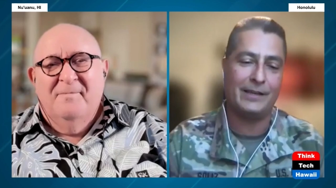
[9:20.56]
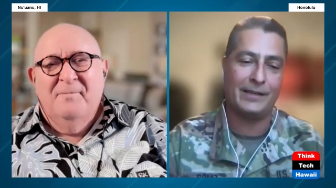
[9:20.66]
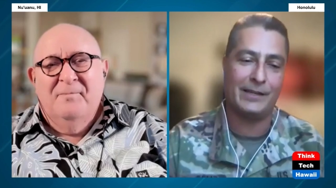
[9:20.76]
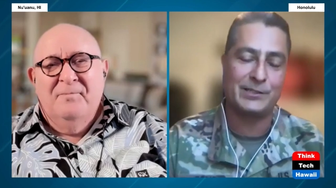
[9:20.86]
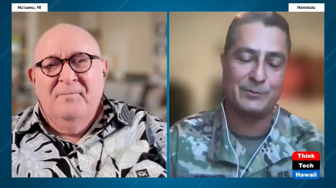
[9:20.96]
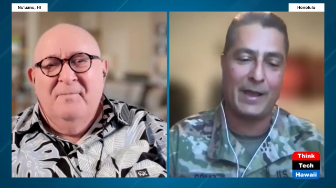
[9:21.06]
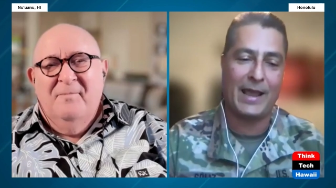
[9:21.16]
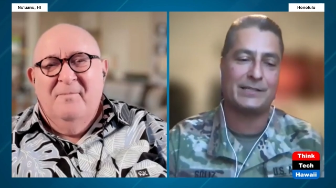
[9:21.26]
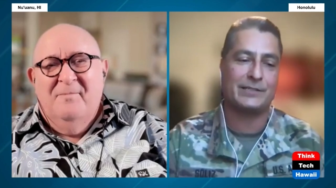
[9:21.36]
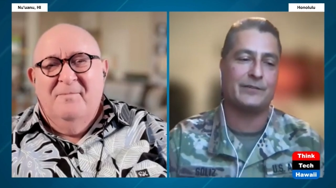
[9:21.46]
Speaker 1: It is
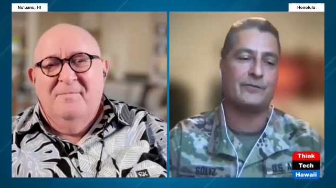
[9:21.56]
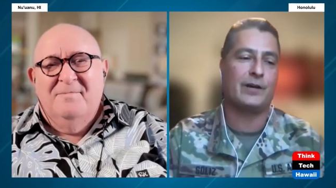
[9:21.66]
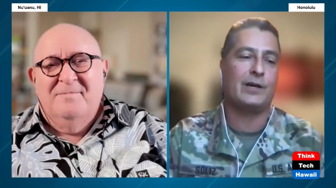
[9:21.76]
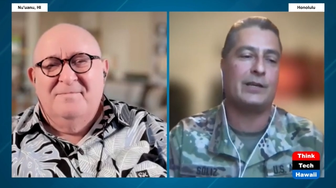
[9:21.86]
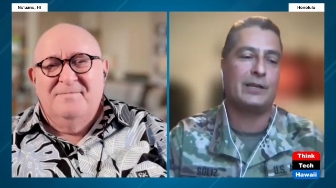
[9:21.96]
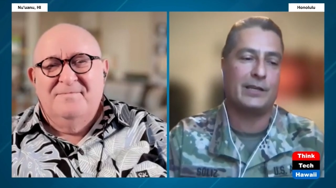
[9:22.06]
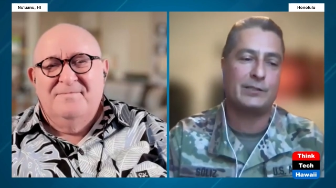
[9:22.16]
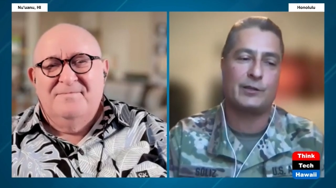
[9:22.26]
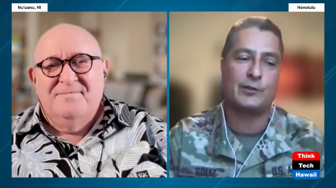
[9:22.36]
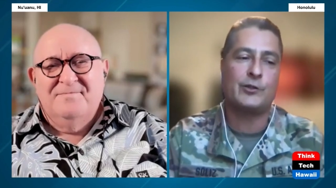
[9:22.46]
massive.
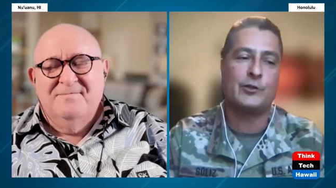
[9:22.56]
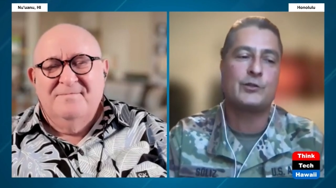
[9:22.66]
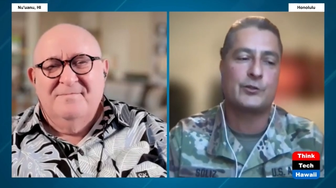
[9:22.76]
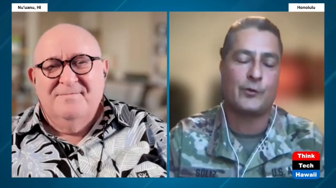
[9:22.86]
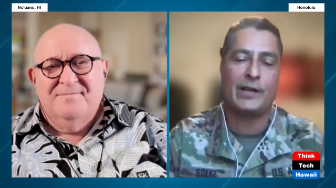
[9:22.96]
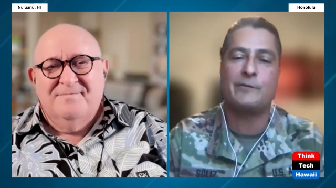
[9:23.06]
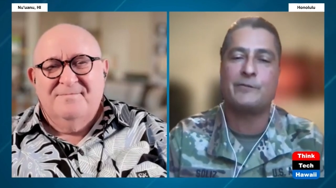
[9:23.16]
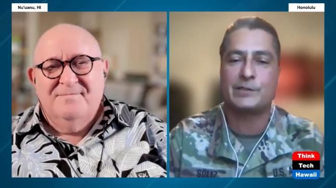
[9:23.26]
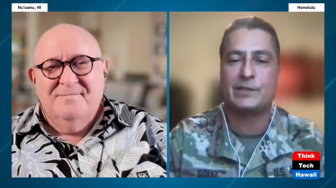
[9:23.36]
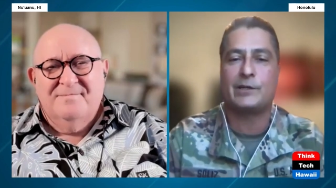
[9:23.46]
It's a huge
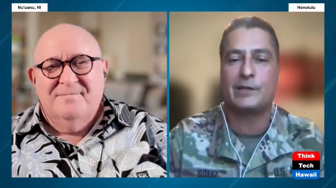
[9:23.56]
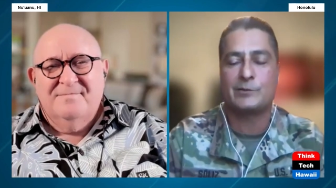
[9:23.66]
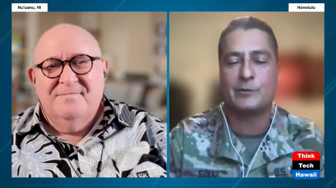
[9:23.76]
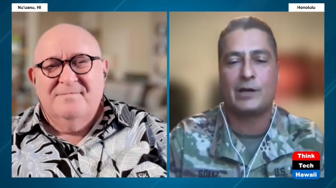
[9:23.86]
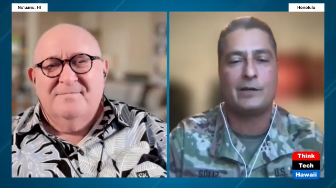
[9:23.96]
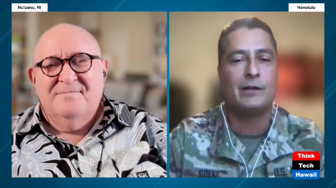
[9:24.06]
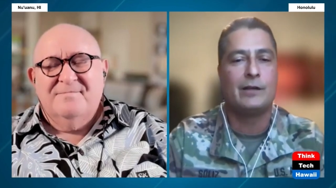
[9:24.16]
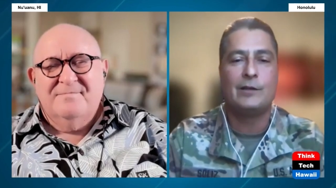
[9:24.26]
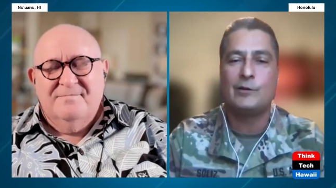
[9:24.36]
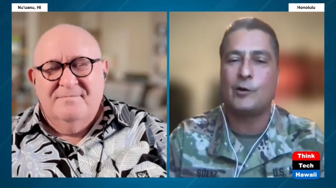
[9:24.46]
training facility as well.
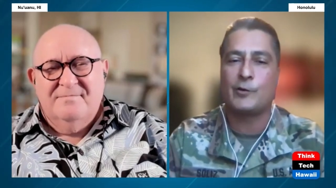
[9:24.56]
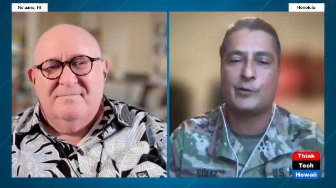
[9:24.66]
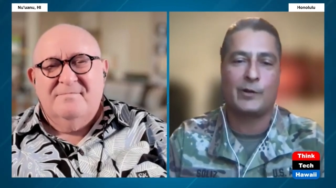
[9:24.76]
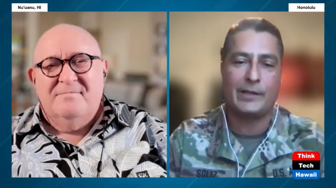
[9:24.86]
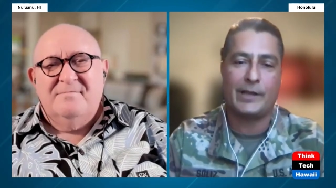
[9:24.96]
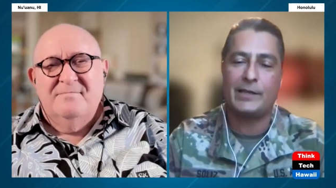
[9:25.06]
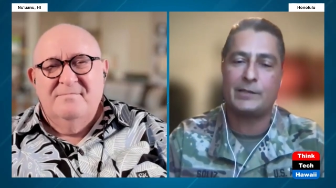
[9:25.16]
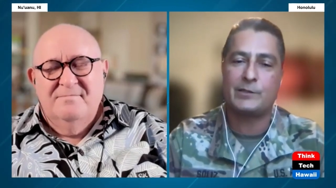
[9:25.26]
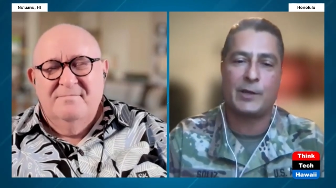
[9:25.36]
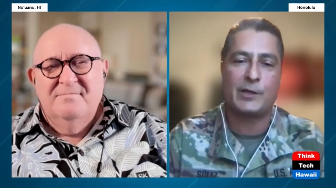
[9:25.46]
Over
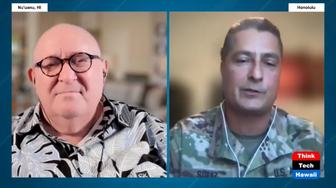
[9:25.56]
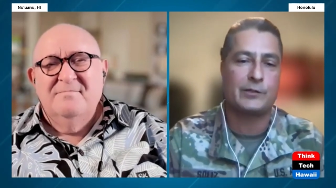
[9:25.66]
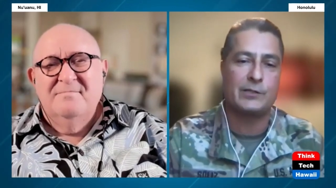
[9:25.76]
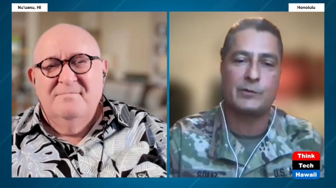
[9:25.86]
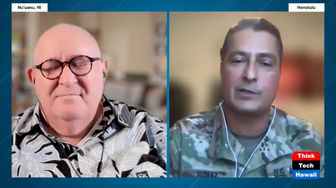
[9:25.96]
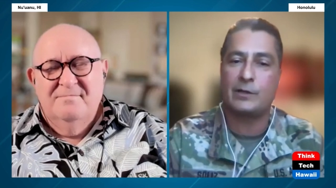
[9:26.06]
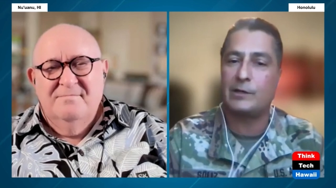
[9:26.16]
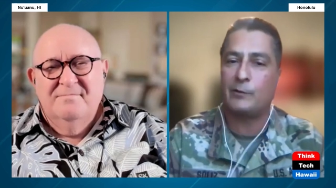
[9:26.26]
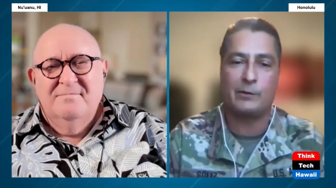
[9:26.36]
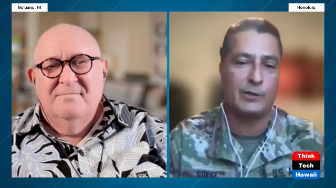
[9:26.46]
28 specialties we do in
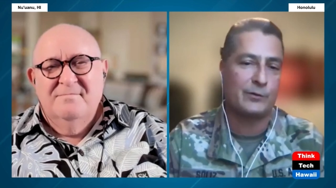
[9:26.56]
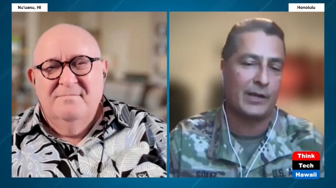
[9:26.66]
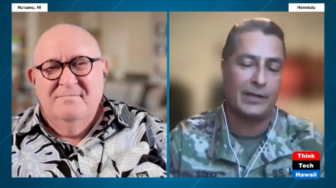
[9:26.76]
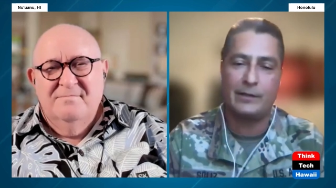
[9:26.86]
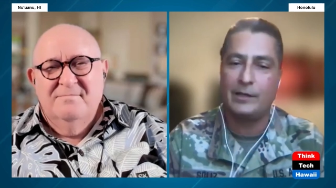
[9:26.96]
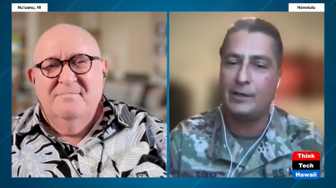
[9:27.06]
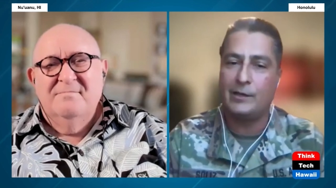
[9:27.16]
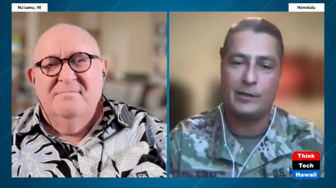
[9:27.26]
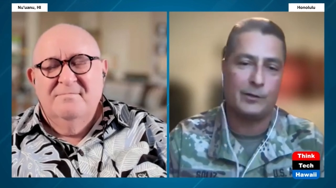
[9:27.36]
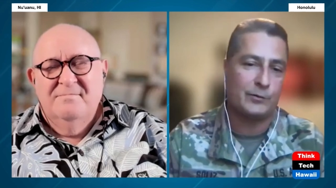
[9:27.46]
here. We train,
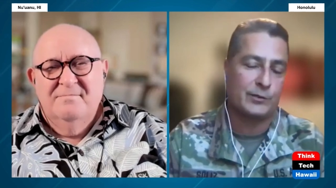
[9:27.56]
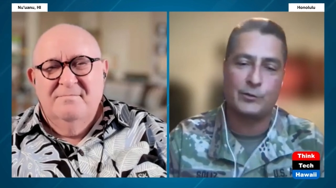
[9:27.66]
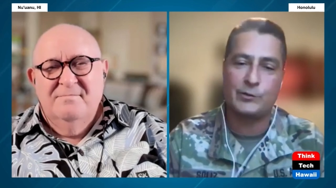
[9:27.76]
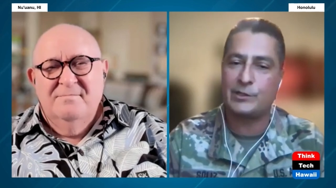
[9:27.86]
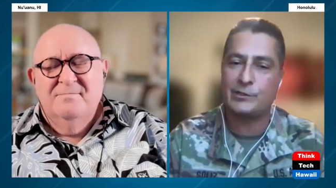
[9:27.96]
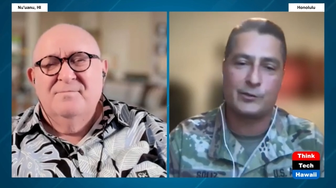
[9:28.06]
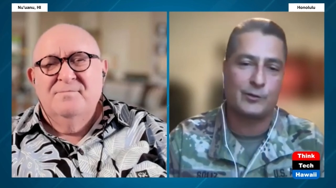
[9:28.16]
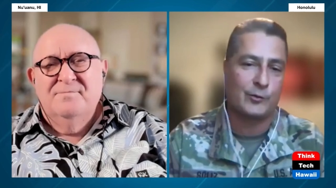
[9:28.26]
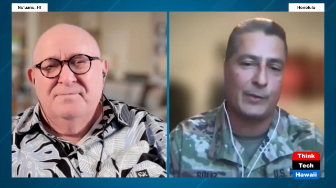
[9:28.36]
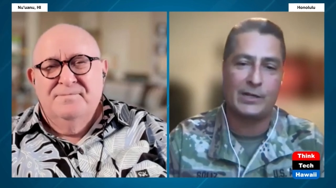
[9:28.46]
surgeons,
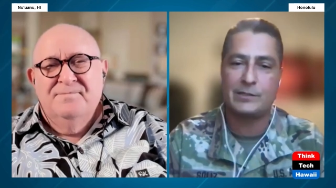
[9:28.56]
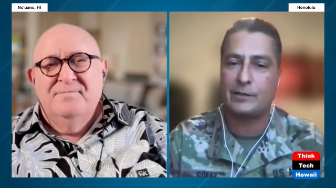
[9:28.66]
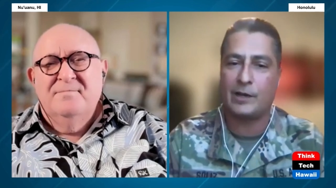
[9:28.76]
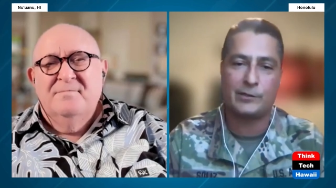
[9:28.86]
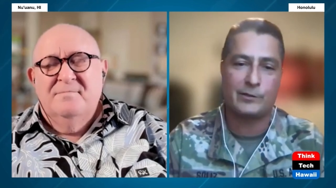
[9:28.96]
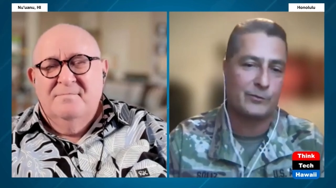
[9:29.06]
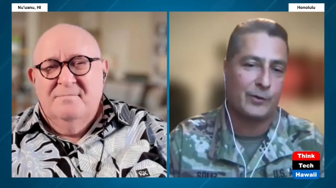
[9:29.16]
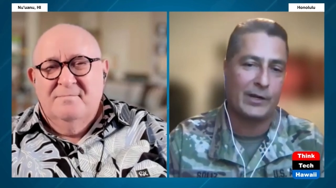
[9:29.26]
internal medicine doctors,